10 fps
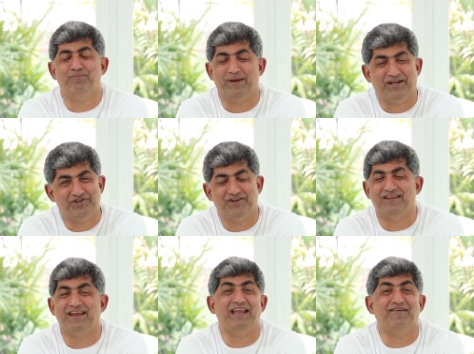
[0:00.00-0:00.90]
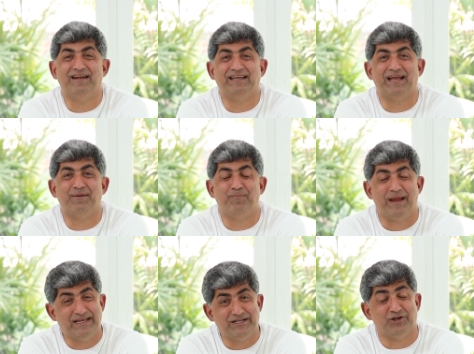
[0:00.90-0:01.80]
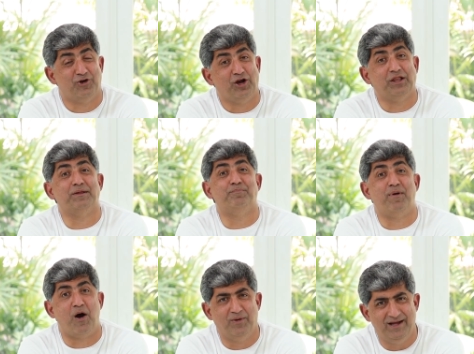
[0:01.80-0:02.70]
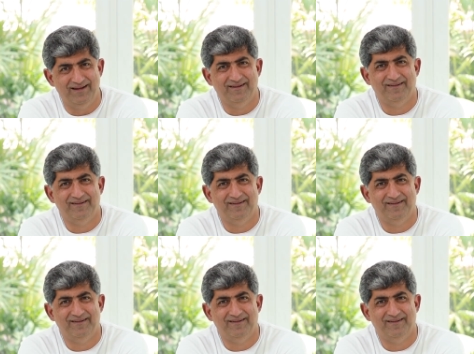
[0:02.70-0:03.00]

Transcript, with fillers: picture that anyone can paint. God is a power,